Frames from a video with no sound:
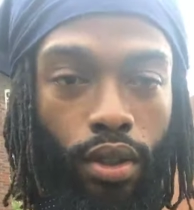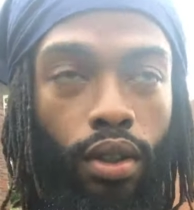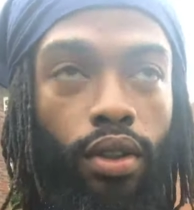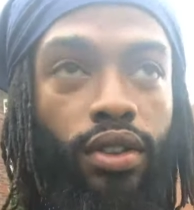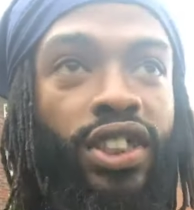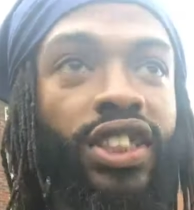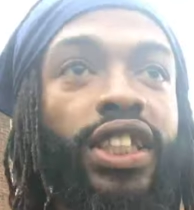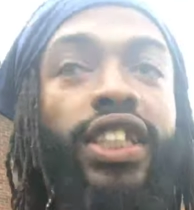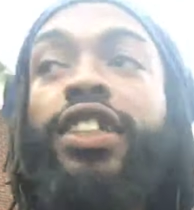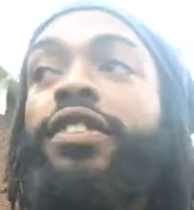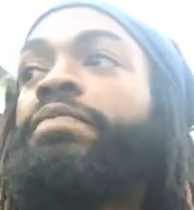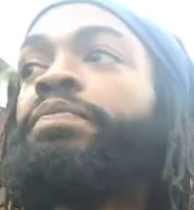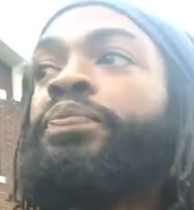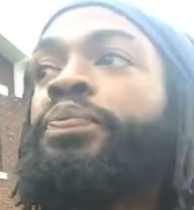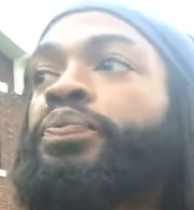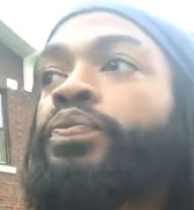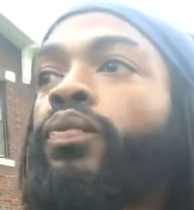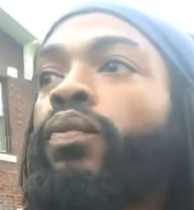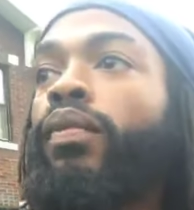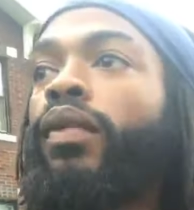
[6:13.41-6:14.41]
See,
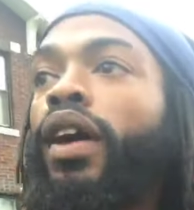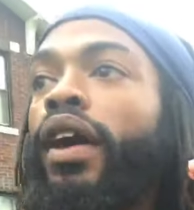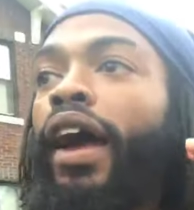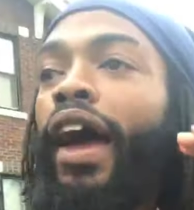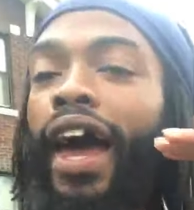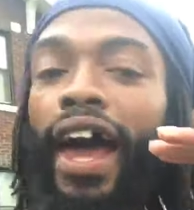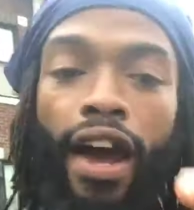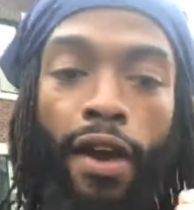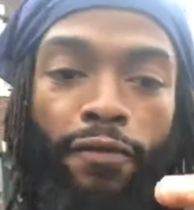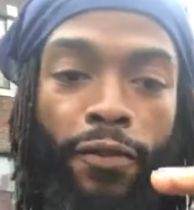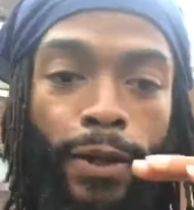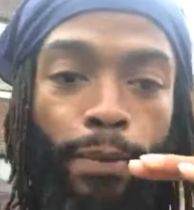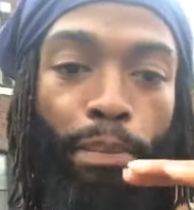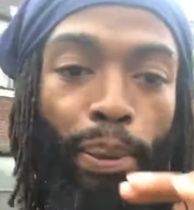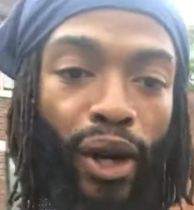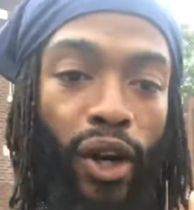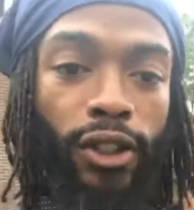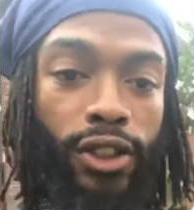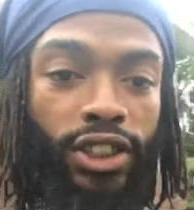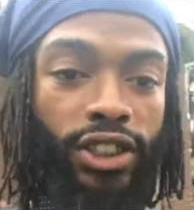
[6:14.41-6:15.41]
every
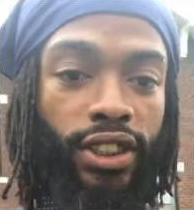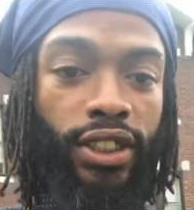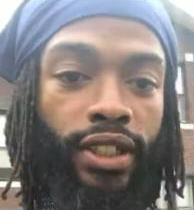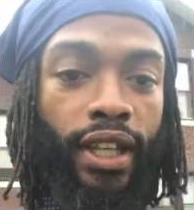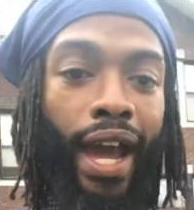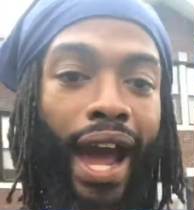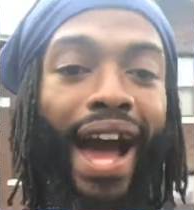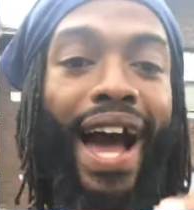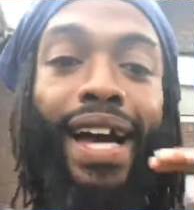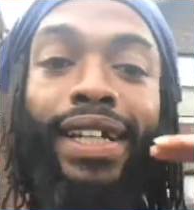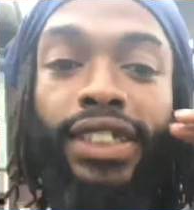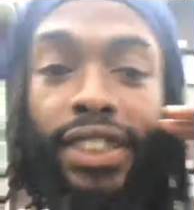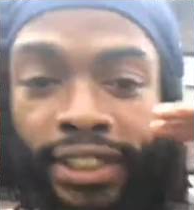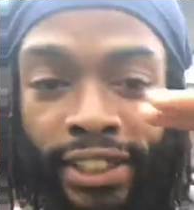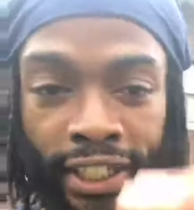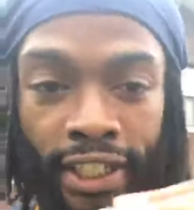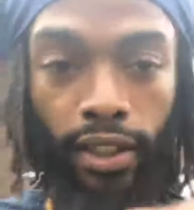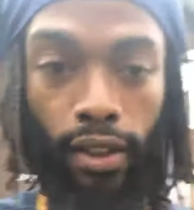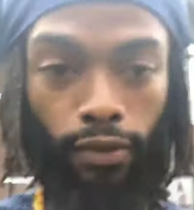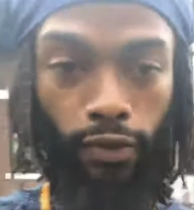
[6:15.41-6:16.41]
person has a
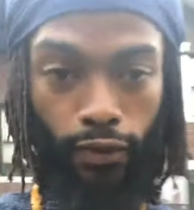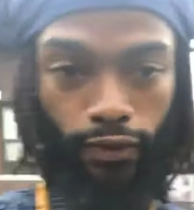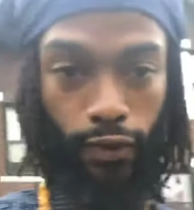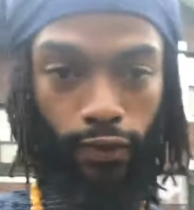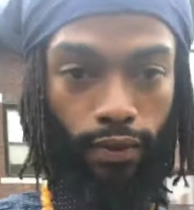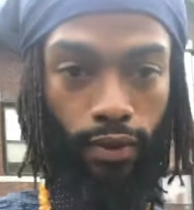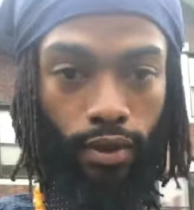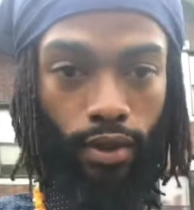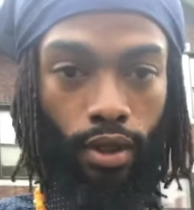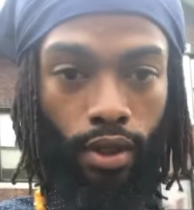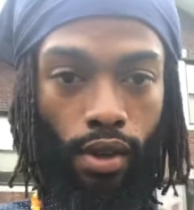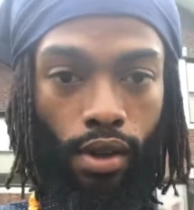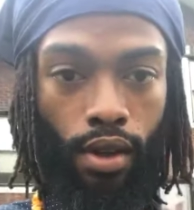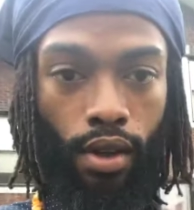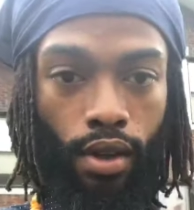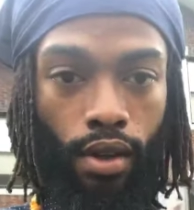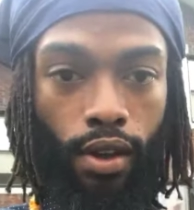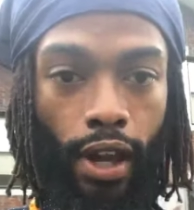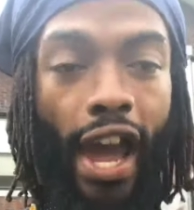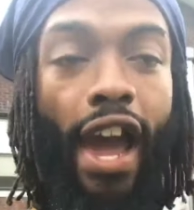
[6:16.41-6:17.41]
gift.
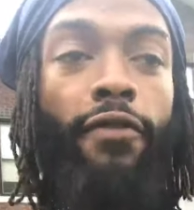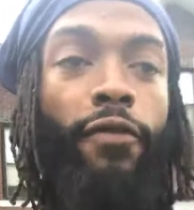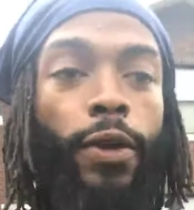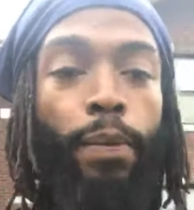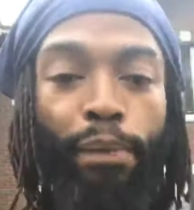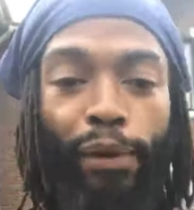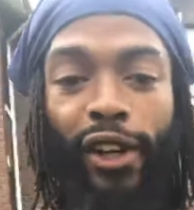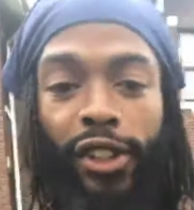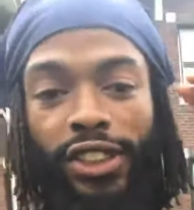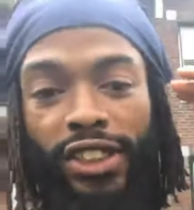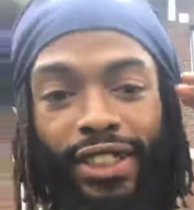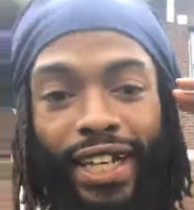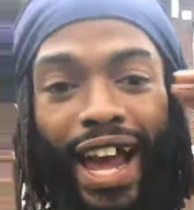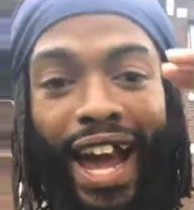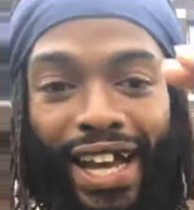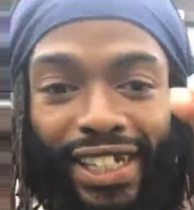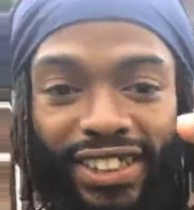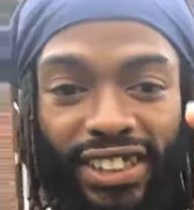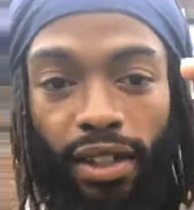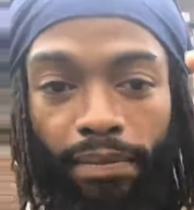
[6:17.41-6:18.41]
Every person
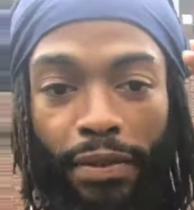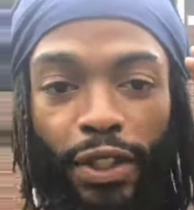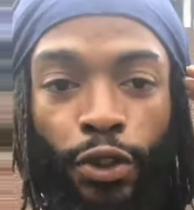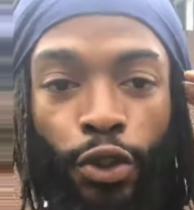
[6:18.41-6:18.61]
has something